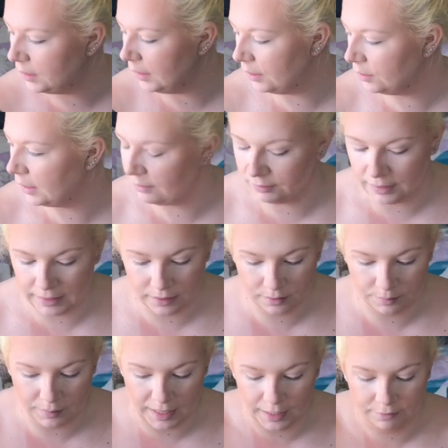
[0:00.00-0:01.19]
now that I've let
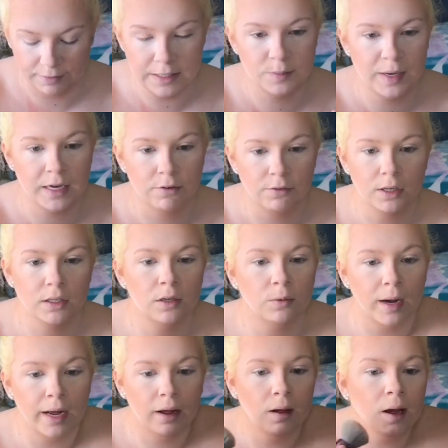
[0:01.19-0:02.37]
my face bake for a little
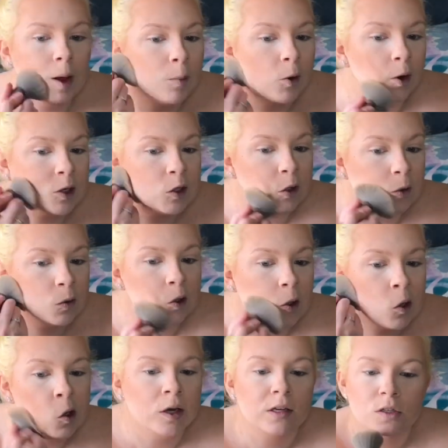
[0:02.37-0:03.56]
while, I'm going to
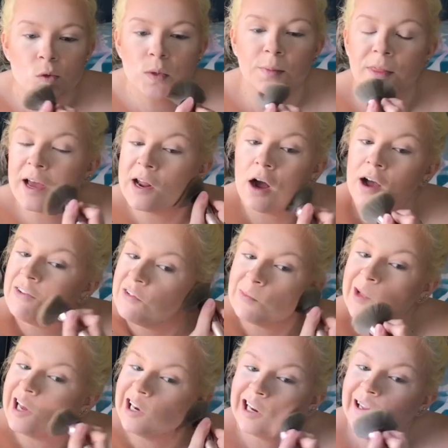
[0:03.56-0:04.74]
sweep that off and
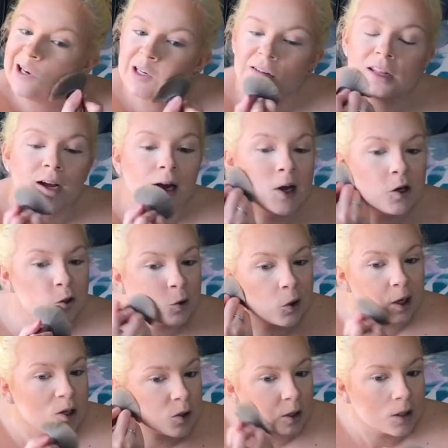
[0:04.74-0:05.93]
blend it into the
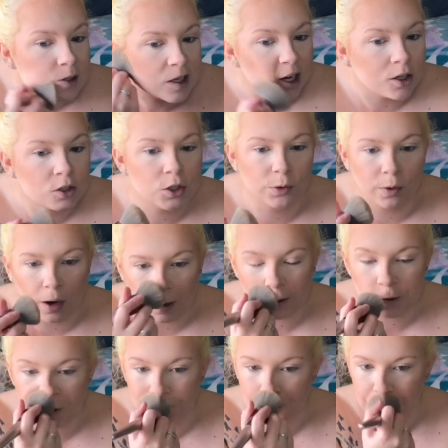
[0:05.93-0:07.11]
contour so it's not too harsh.